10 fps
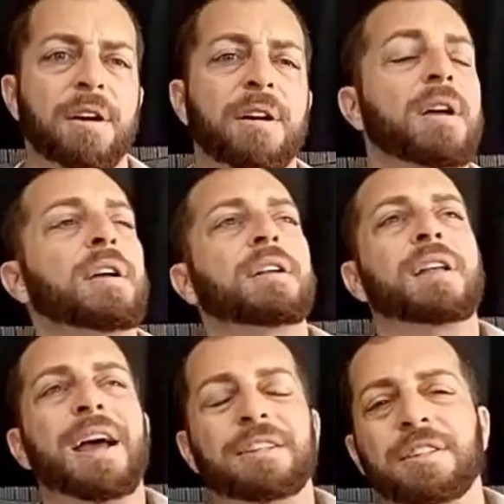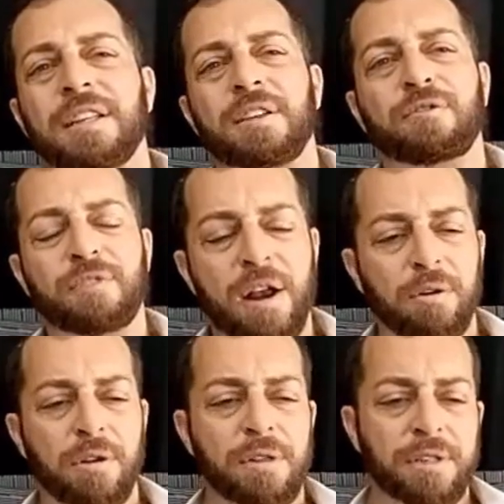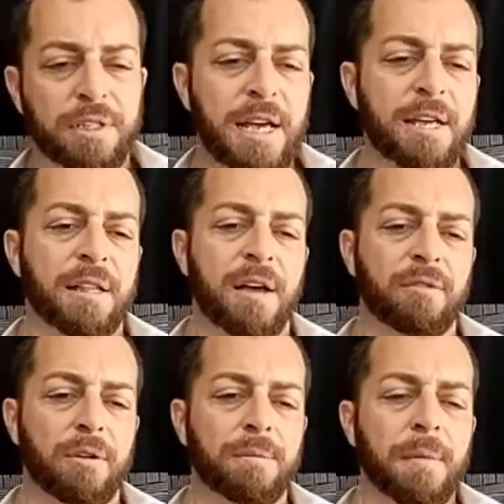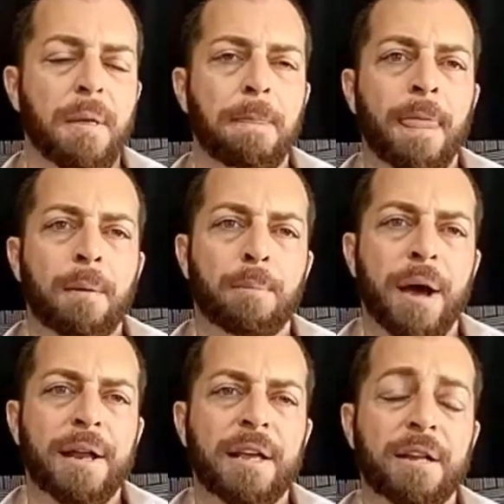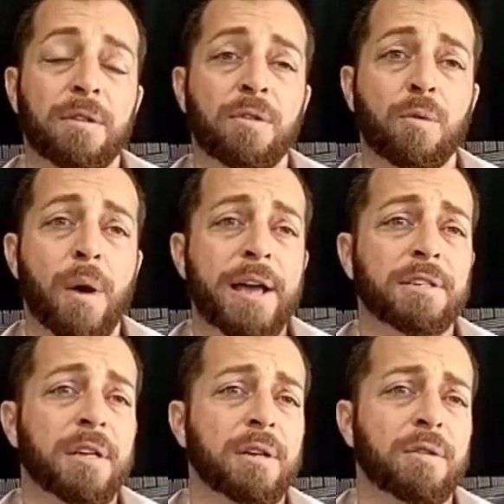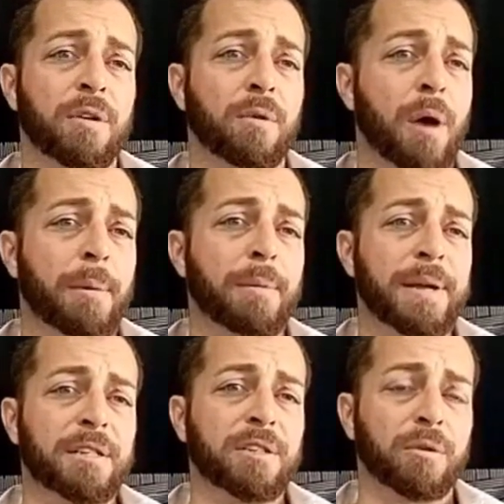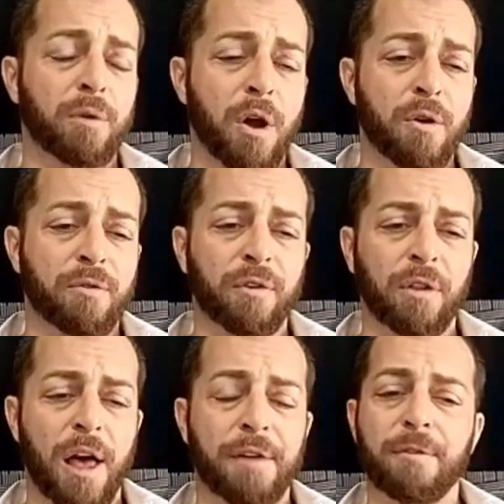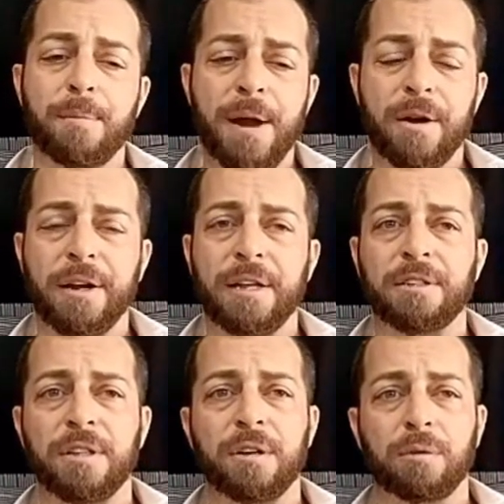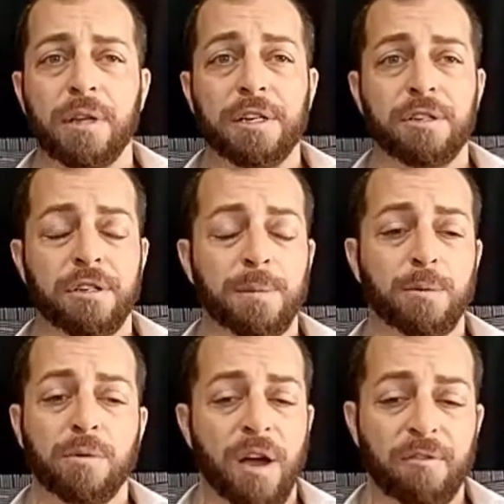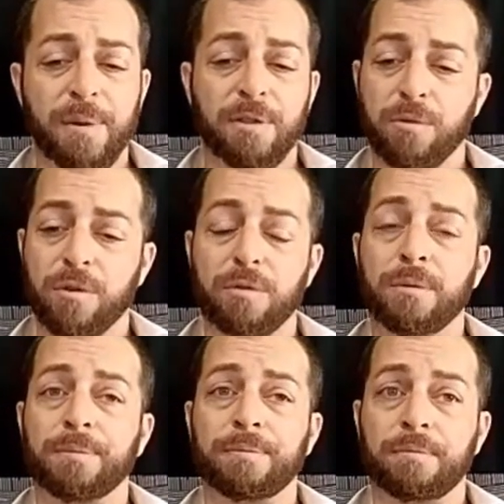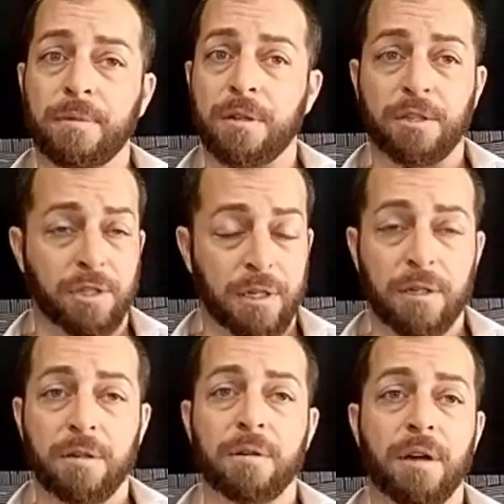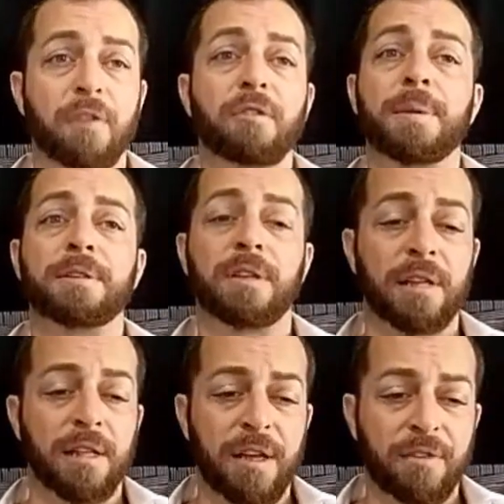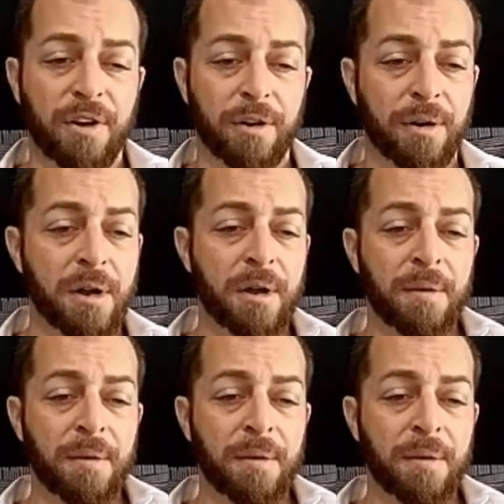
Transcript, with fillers: here, not just at the federal and the state level, but in the ways that the rubber meets the road for a lot of Americans in their relationships with government through the city governments that they live under?